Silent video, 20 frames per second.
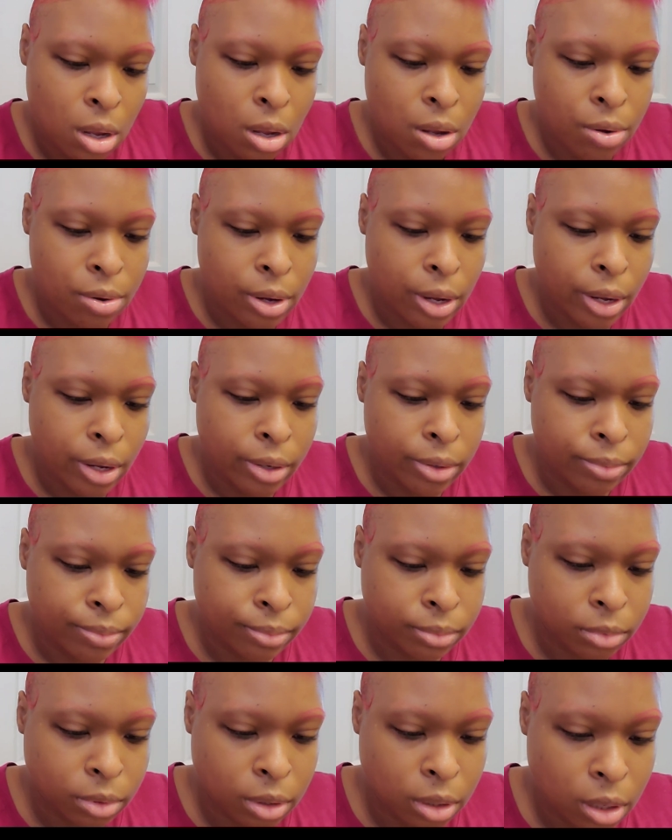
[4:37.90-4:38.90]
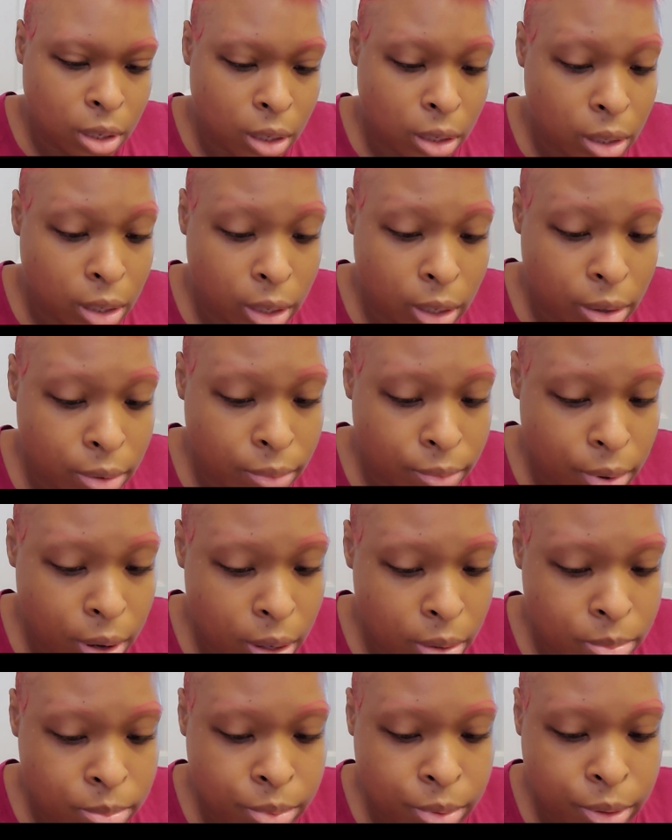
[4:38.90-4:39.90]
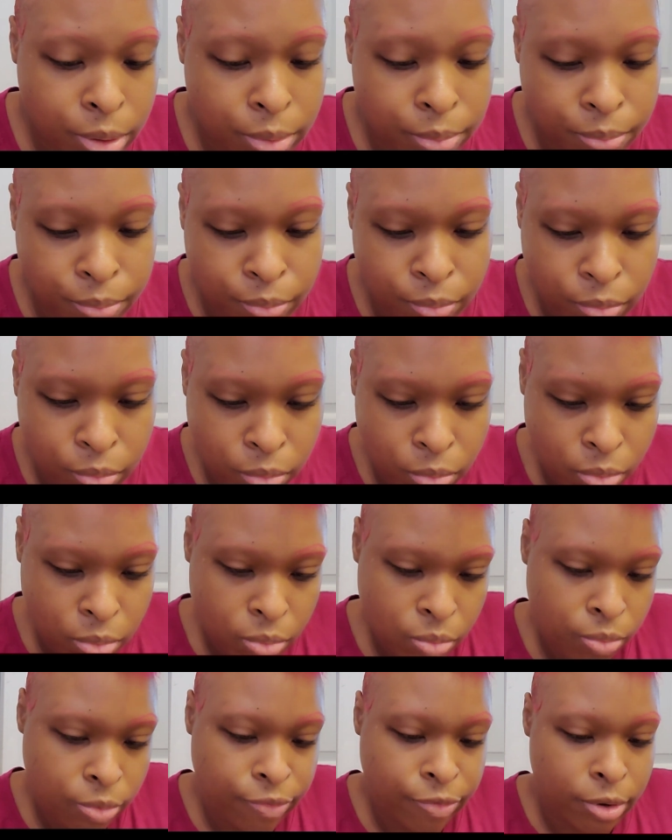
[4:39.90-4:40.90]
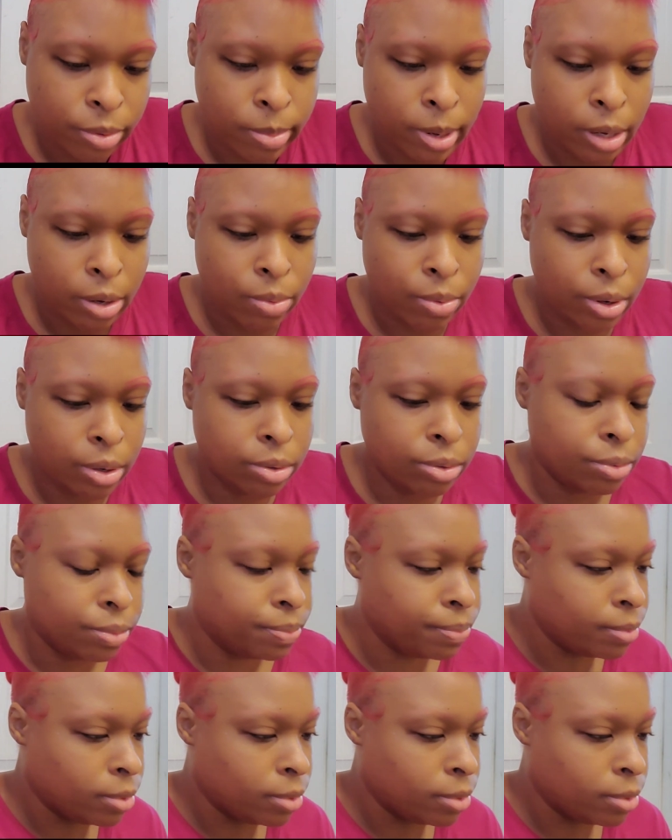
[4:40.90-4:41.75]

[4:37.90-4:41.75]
Okay, it ain't acting right, but we finna make it work.